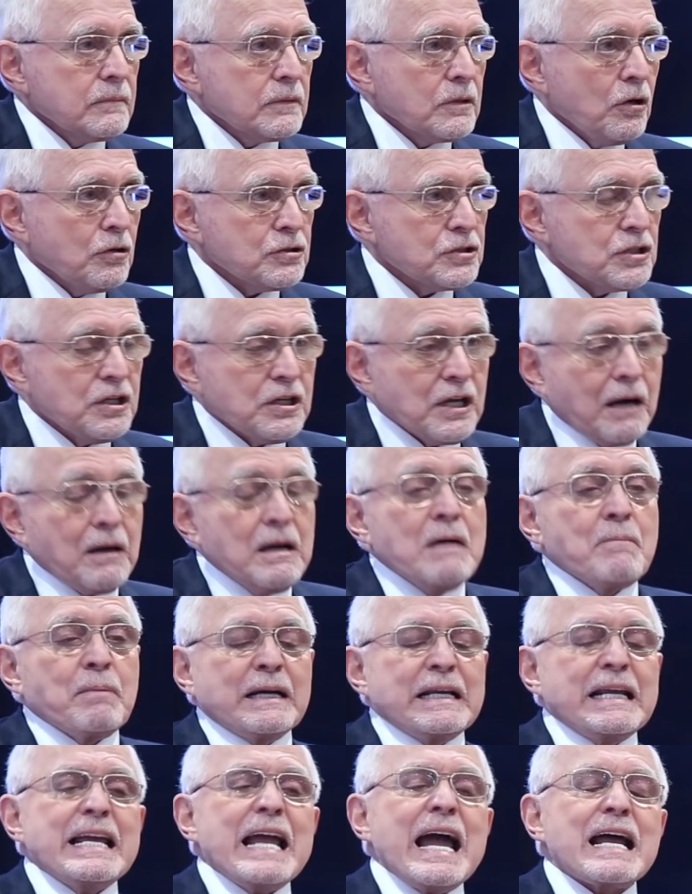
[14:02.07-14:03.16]
Coach, yeah,
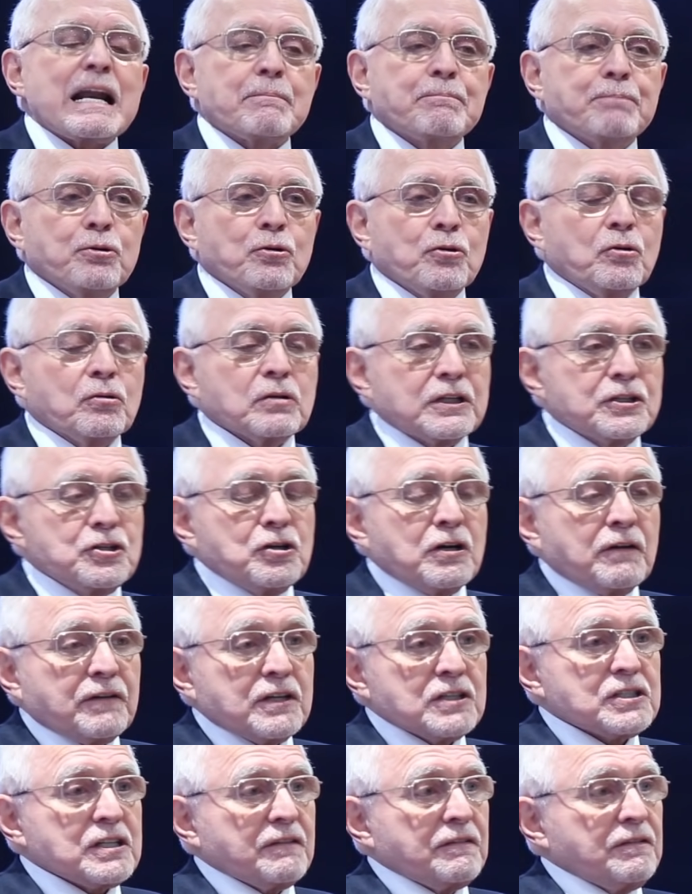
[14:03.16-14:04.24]
but he had a pool, a
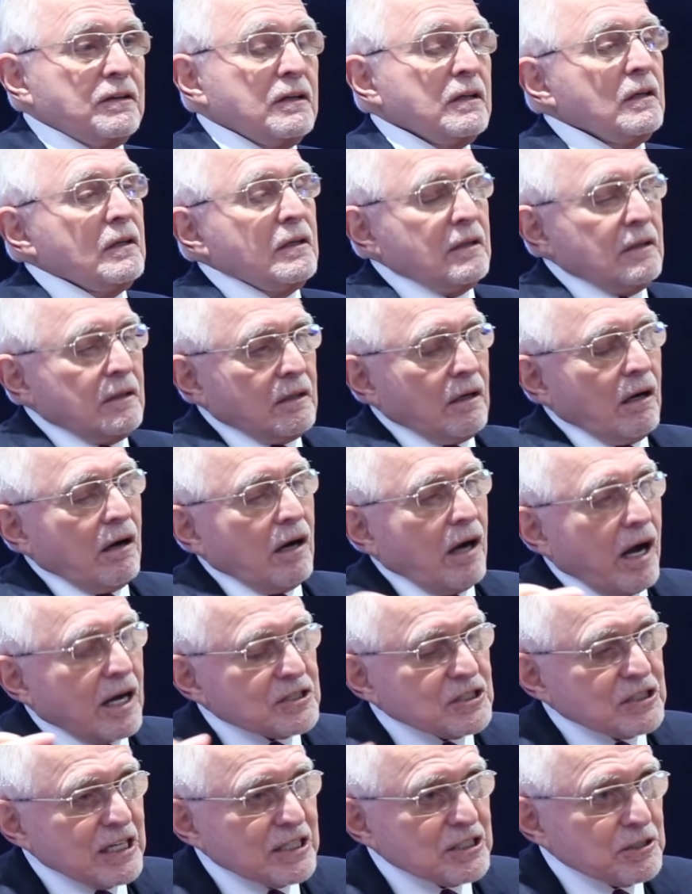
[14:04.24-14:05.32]
universe of
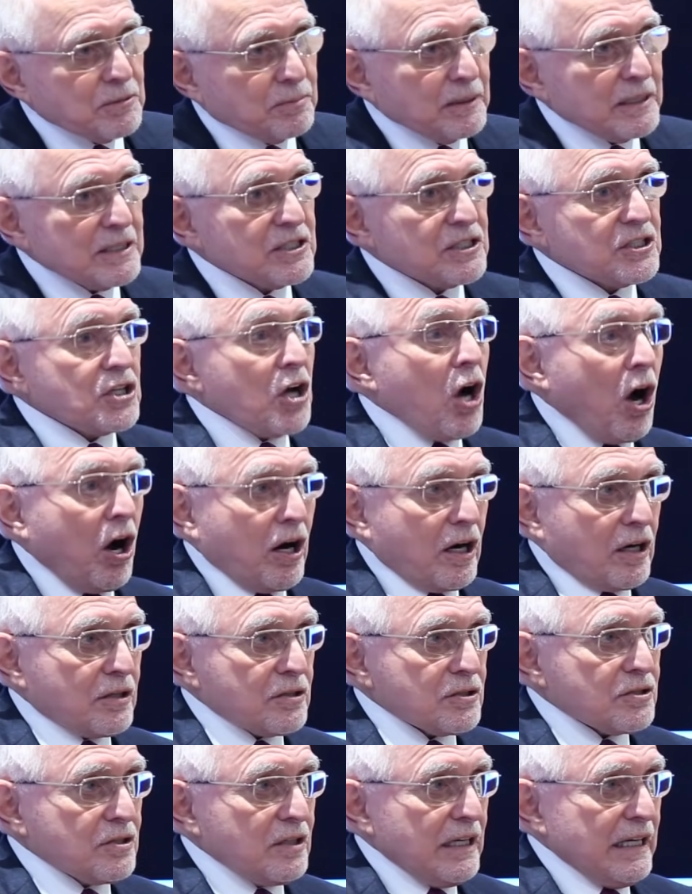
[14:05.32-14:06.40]
ostensibly
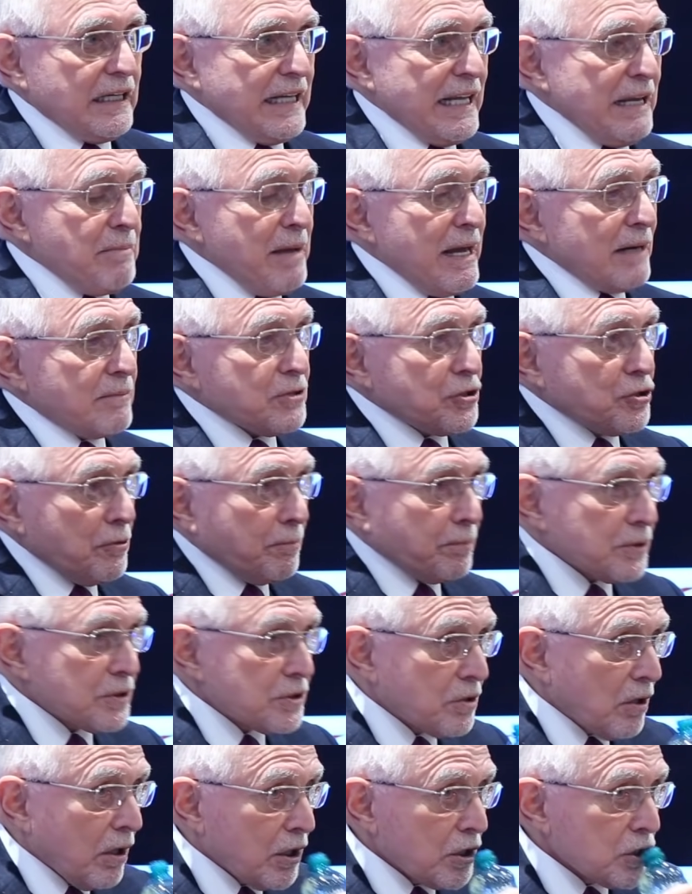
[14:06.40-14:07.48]
stars, and he made them
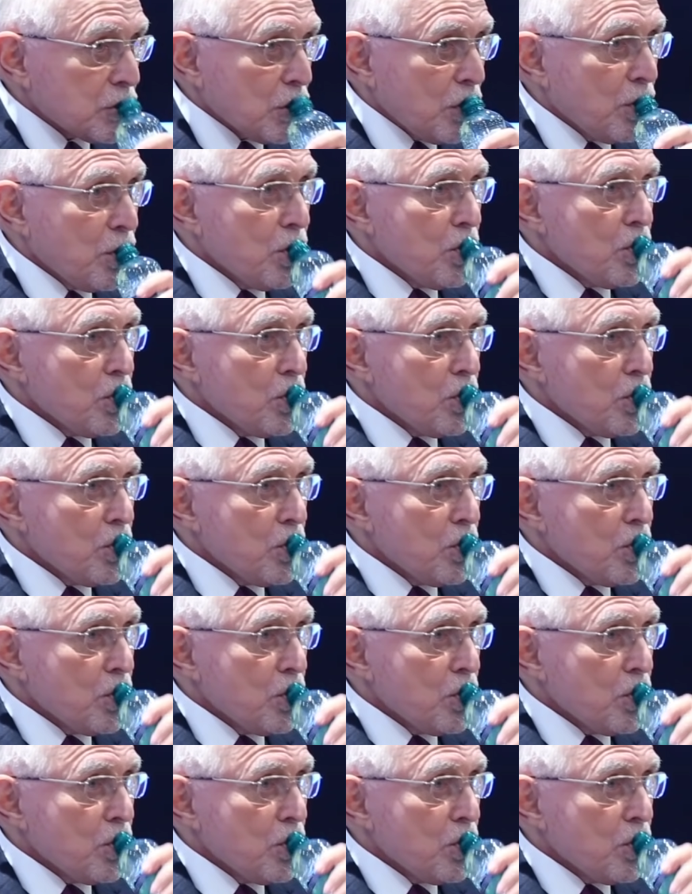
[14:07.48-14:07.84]
superstars.